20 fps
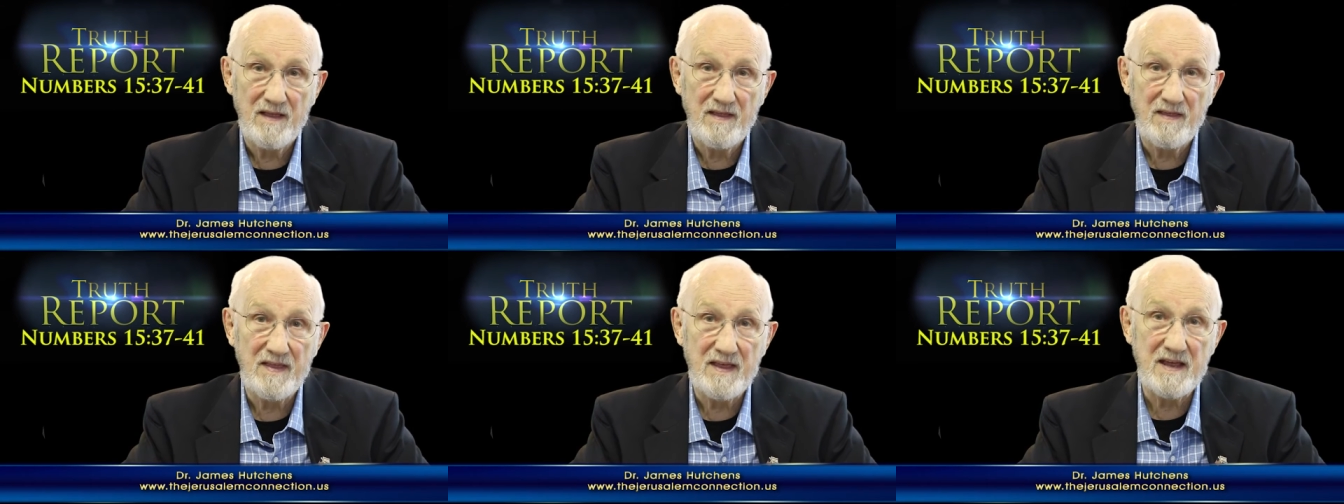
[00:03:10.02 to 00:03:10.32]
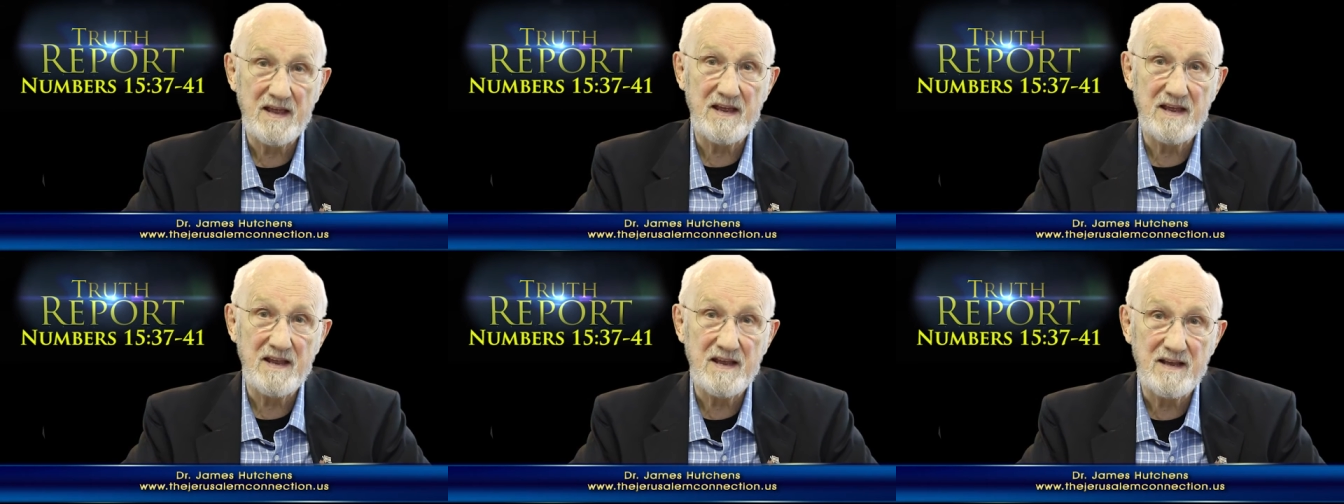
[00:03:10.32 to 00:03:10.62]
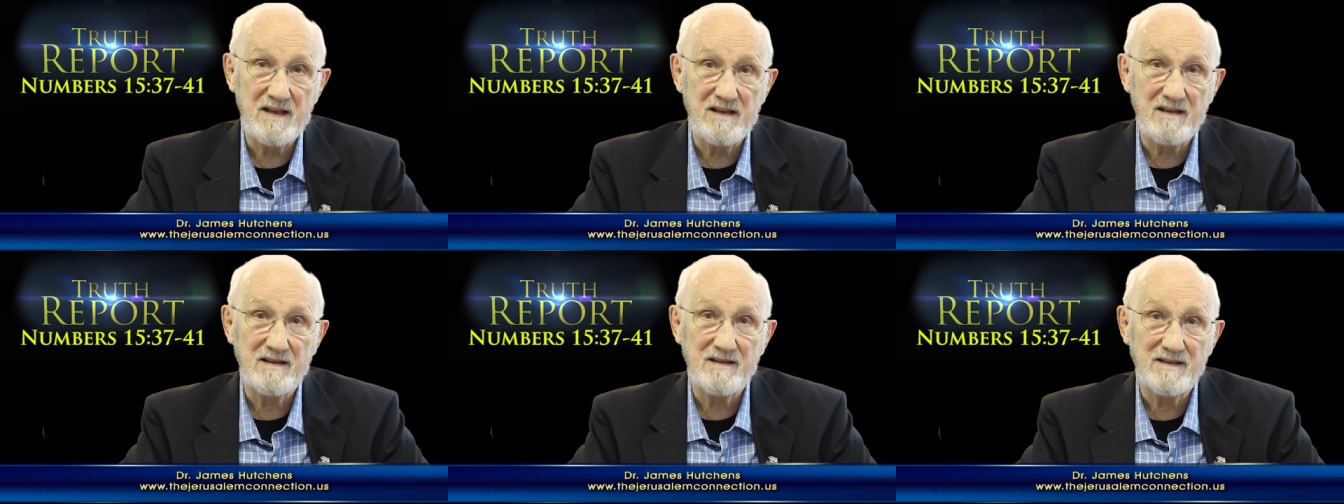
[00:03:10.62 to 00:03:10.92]

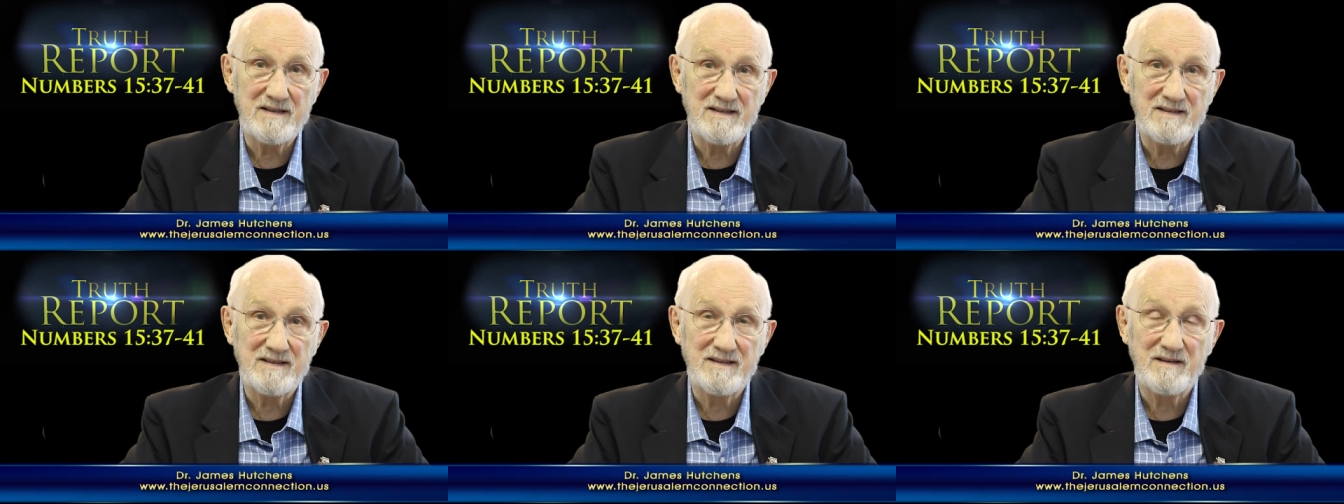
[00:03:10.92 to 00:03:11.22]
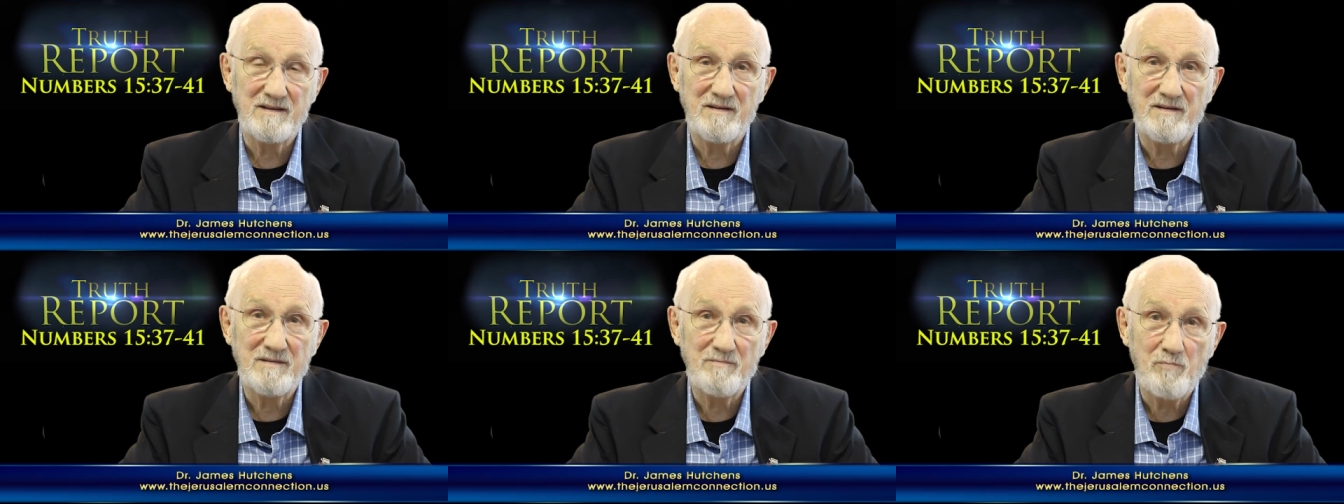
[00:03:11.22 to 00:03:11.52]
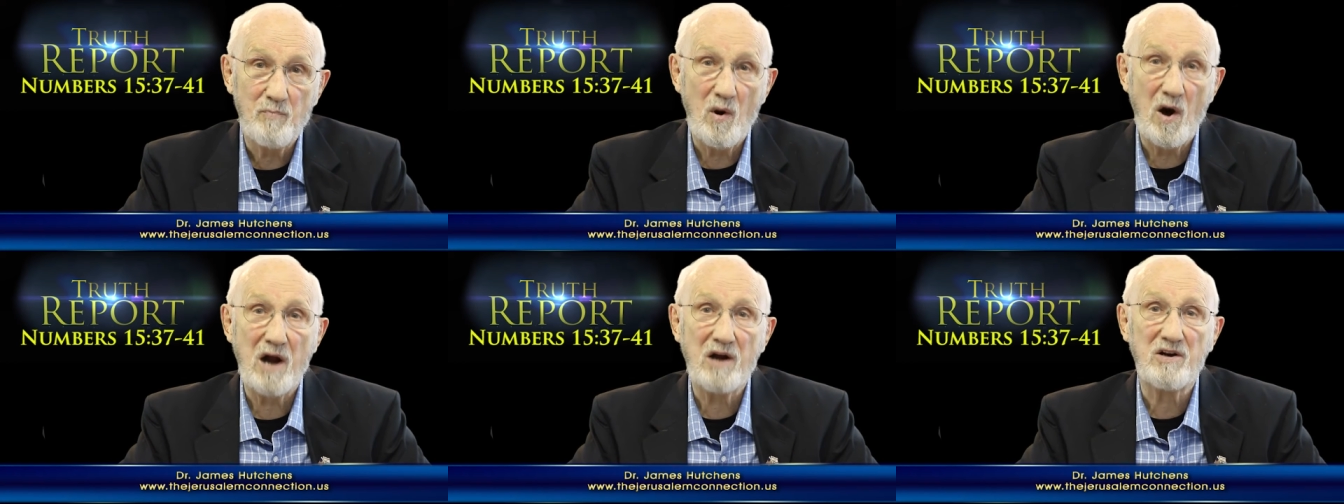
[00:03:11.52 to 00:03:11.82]
The
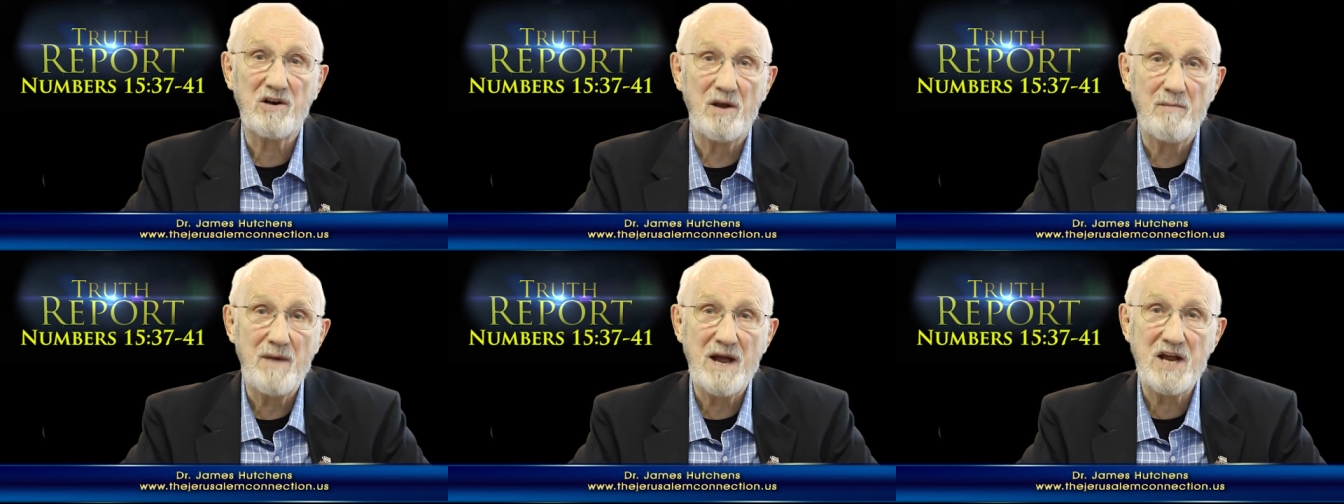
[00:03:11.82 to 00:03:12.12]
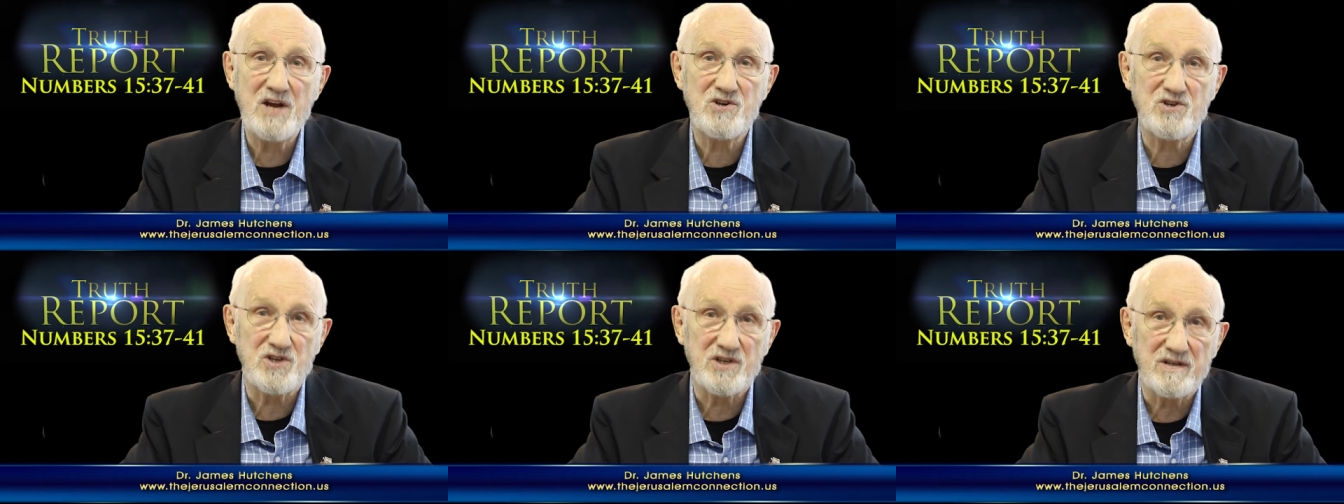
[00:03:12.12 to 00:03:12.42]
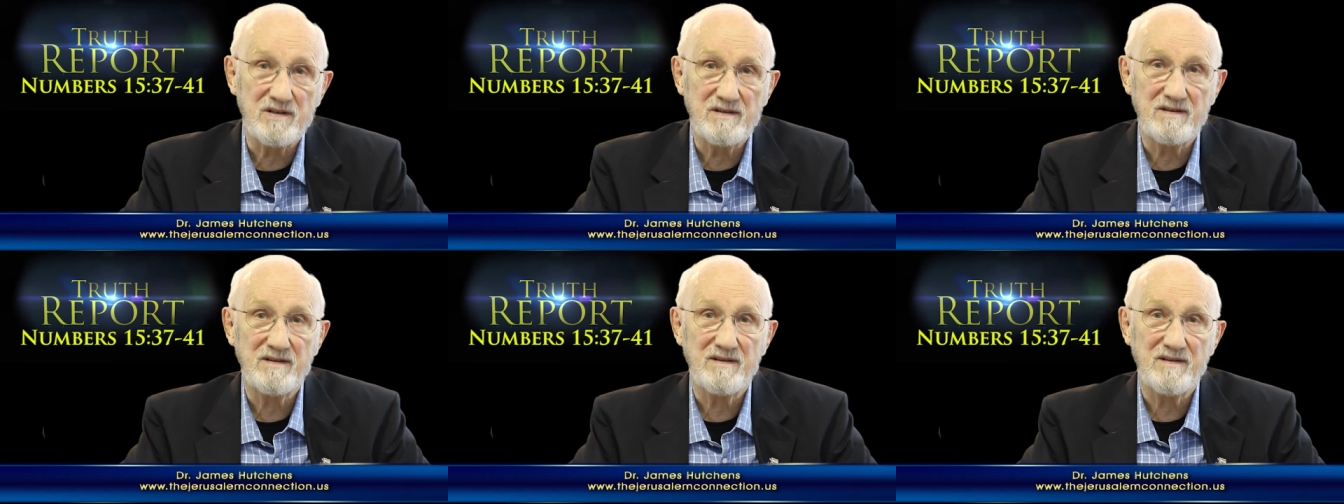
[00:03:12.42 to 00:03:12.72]

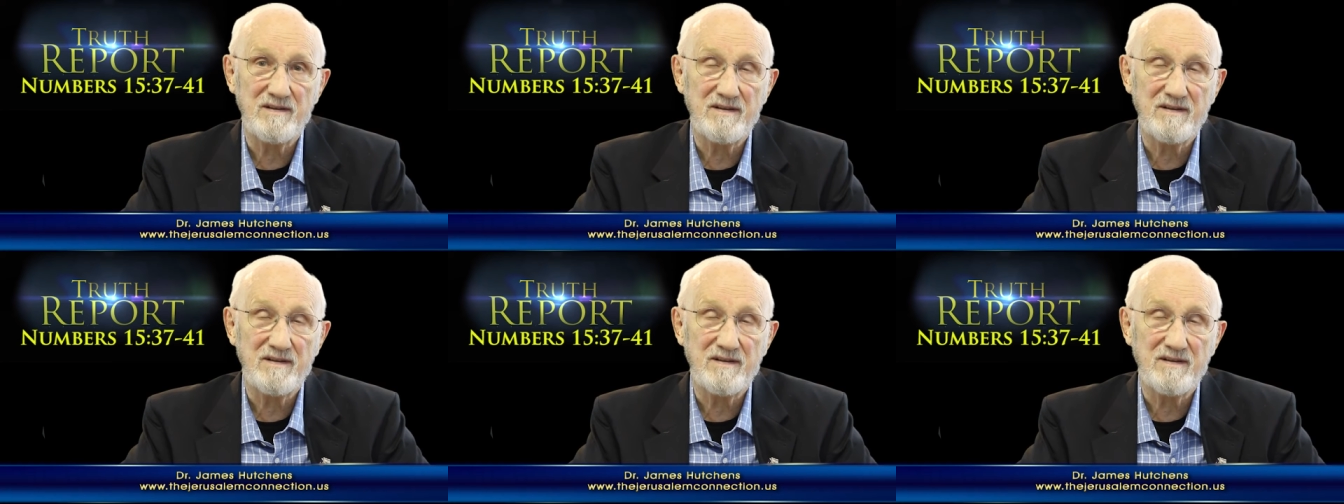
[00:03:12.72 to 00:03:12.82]
proclamation,